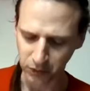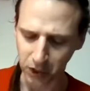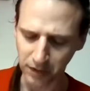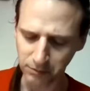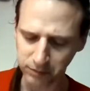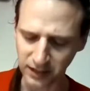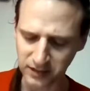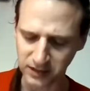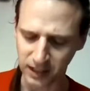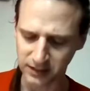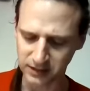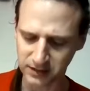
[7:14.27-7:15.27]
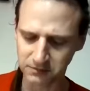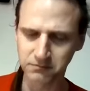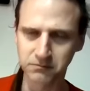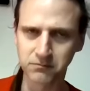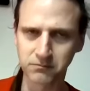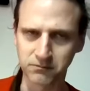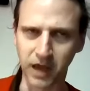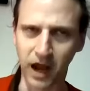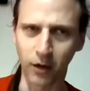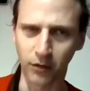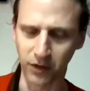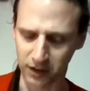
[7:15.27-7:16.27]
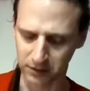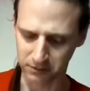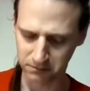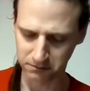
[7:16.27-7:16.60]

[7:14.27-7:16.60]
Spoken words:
God bless us. Now then.